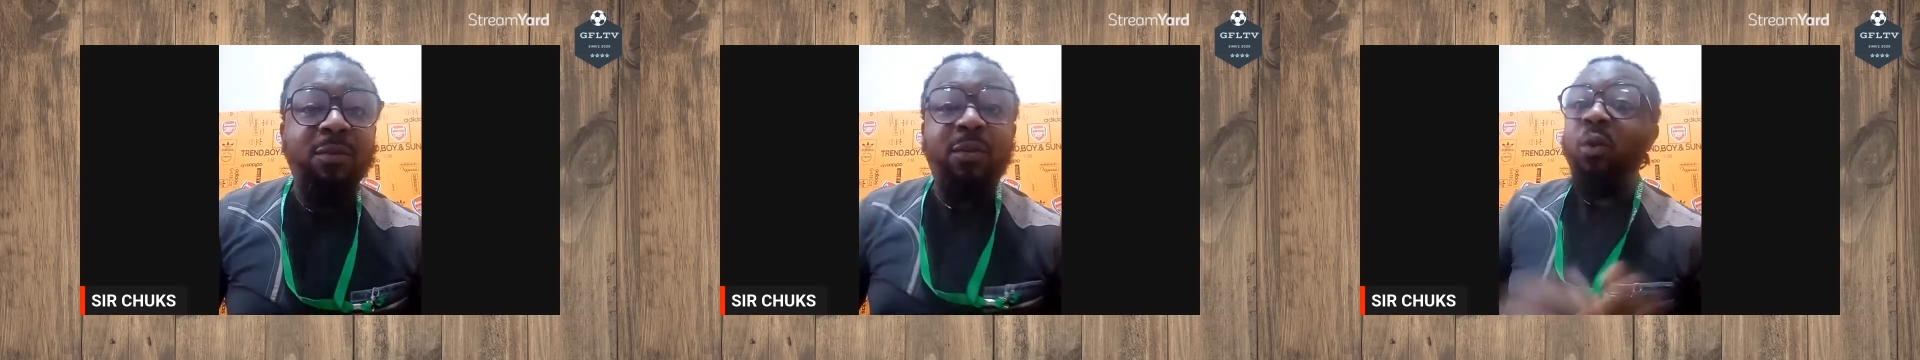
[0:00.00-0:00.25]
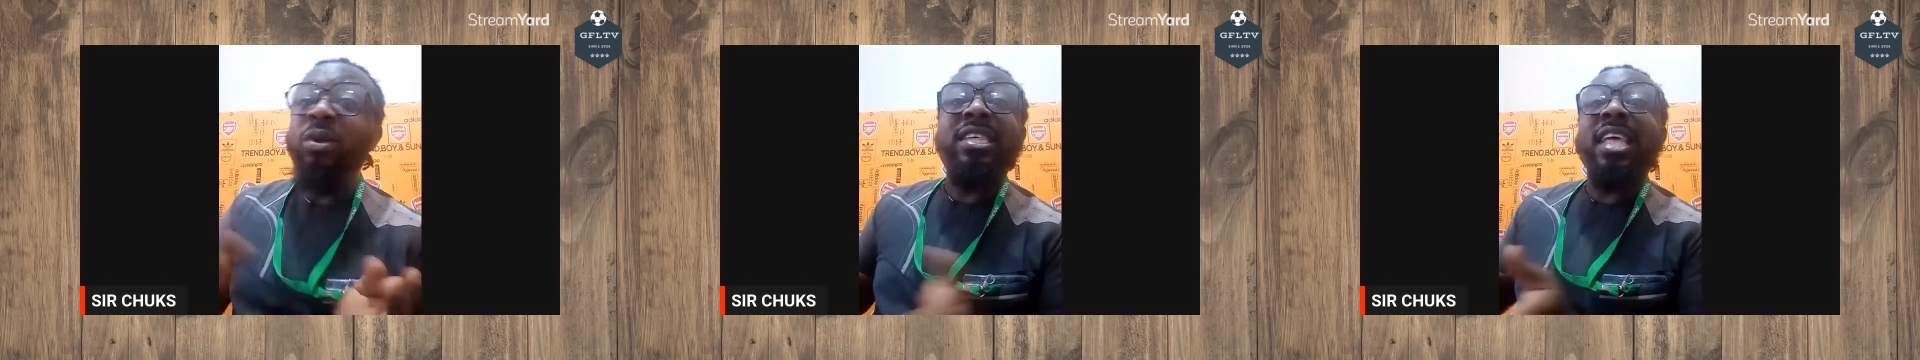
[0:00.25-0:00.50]

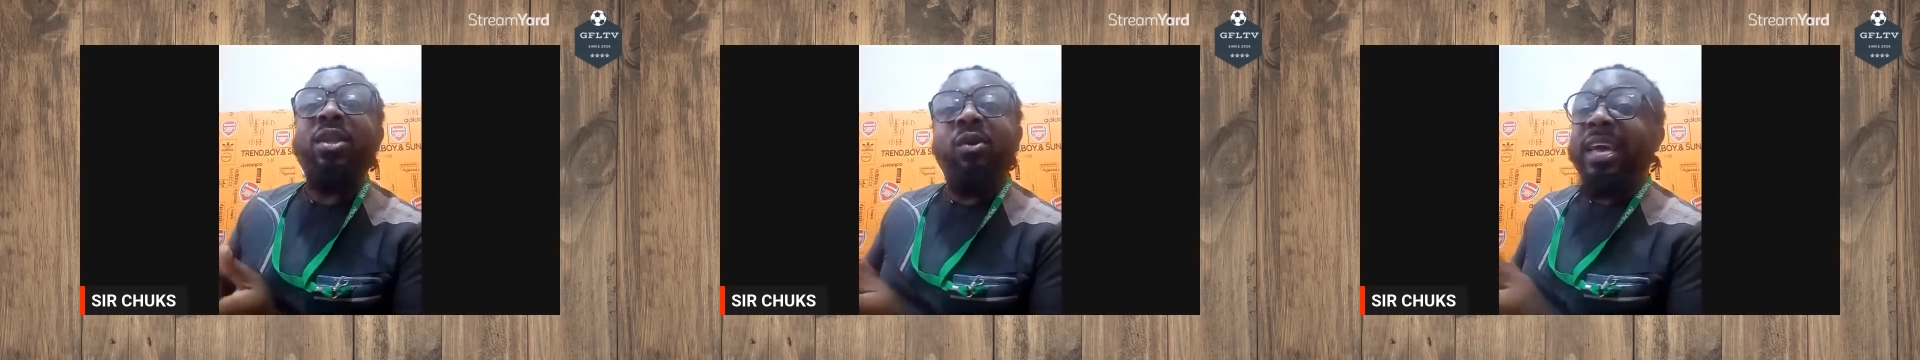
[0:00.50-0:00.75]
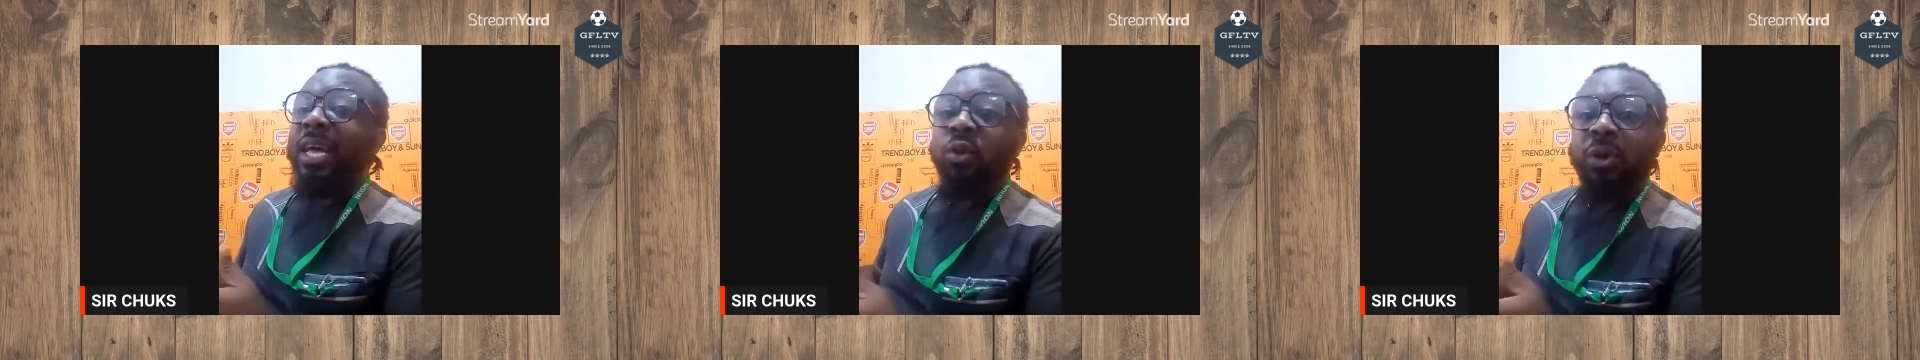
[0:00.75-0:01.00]
From what they
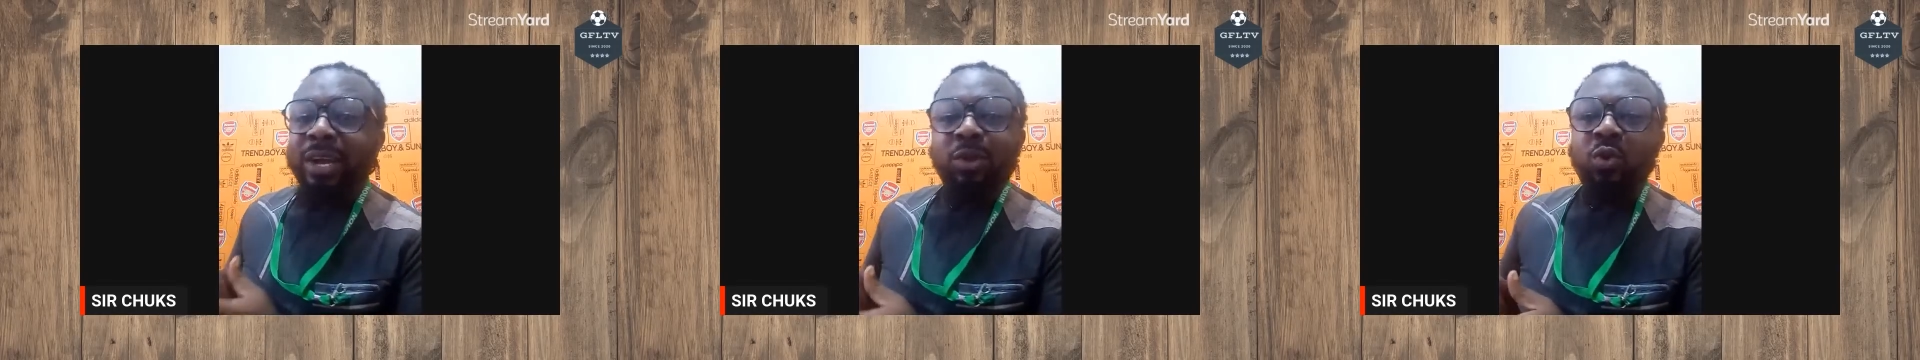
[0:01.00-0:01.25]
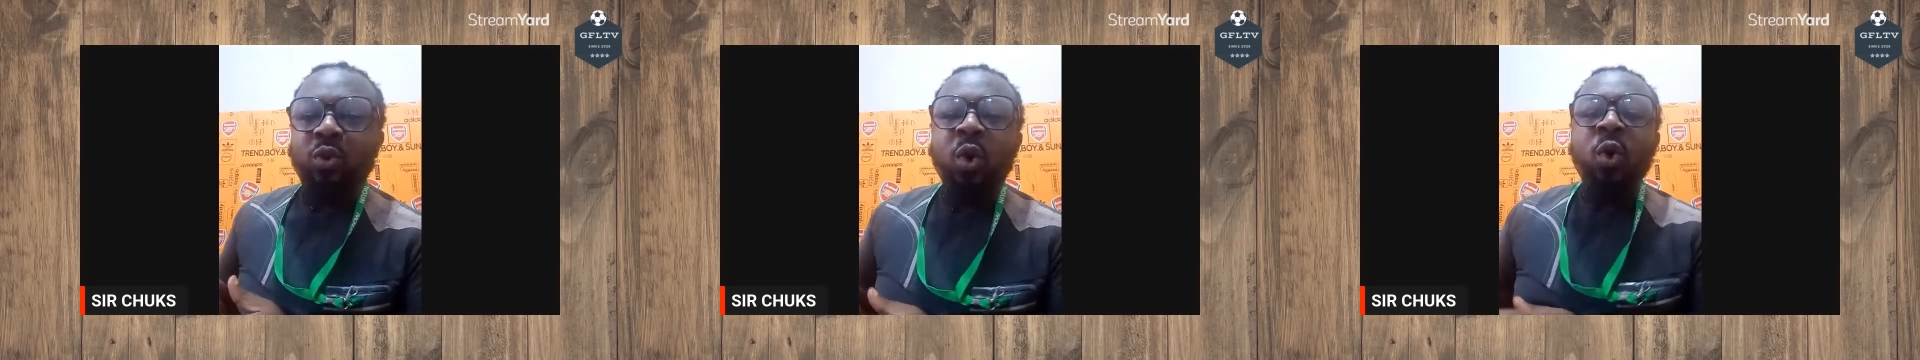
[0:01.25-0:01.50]
don't get
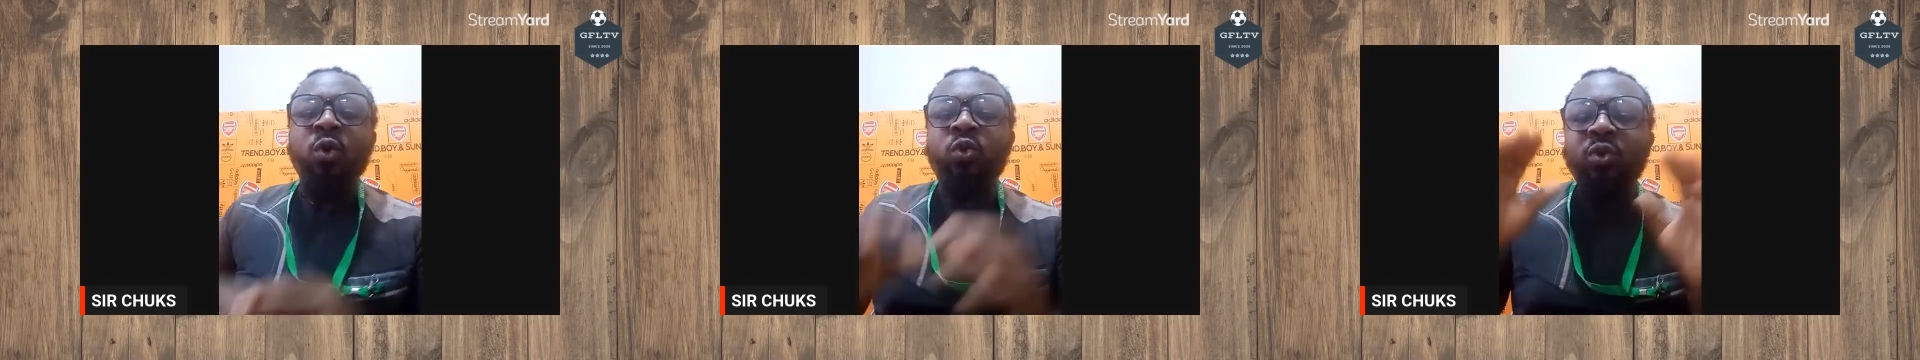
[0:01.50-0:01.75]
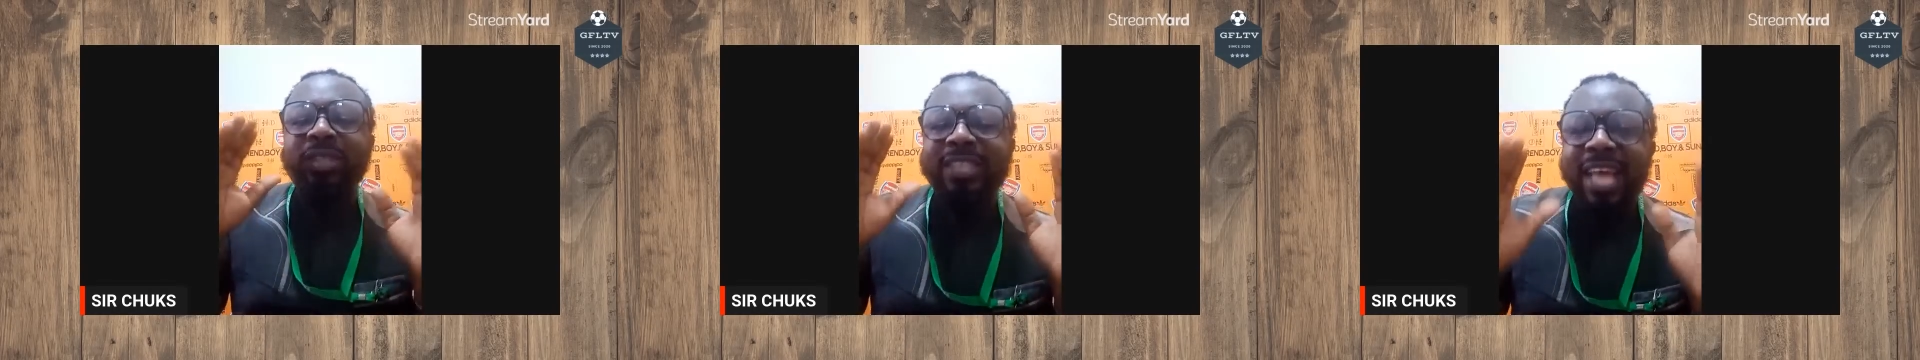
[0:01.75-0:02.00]
already.
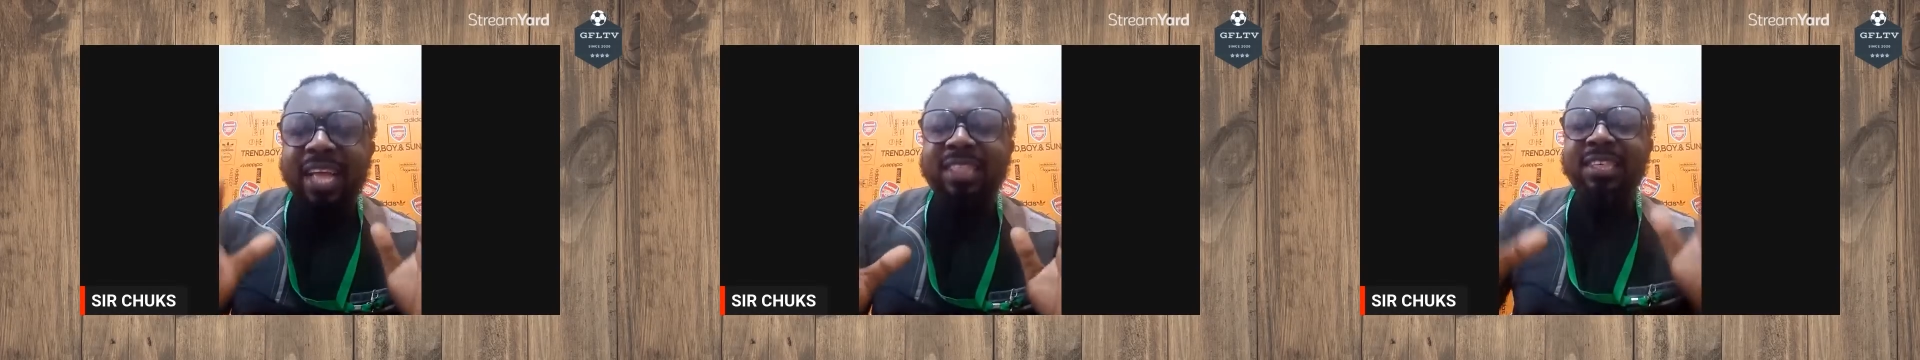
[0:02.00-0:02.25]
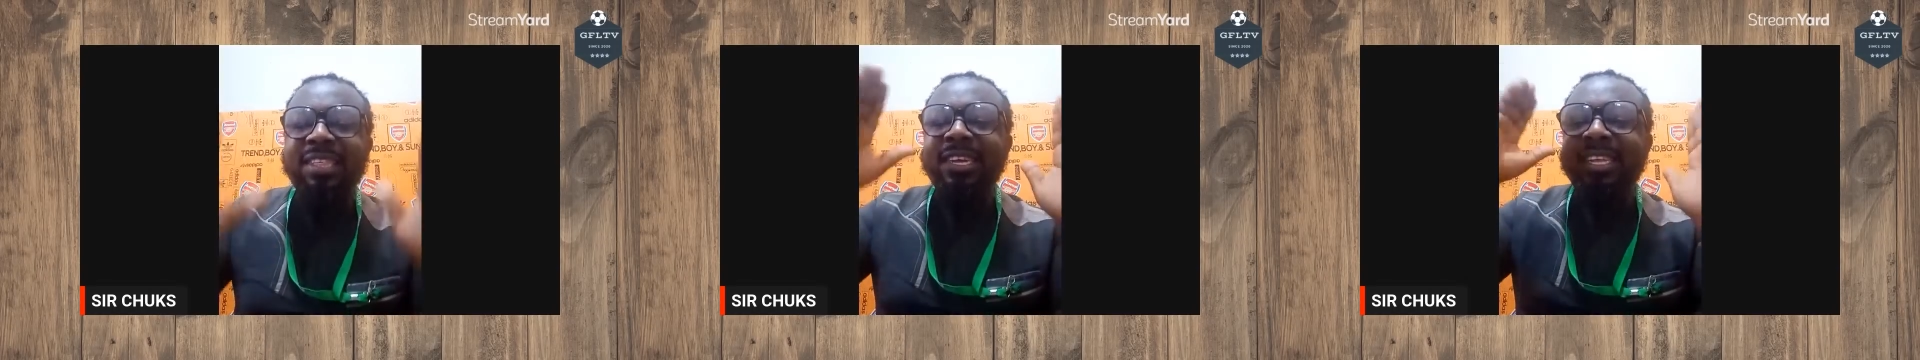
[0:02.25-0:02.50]
So
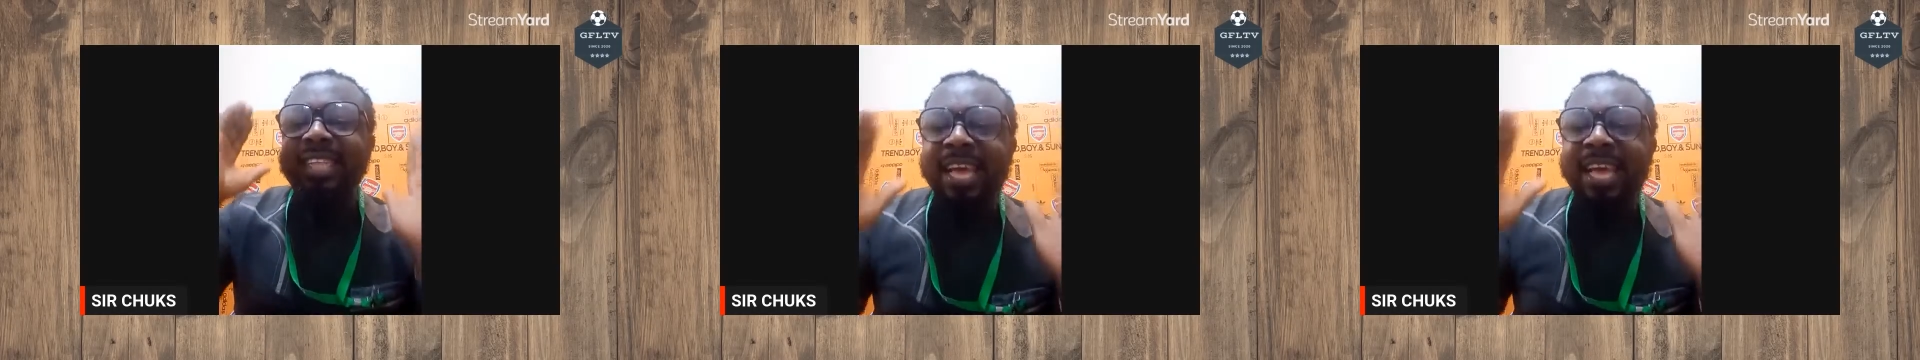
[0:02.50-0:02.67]
that is the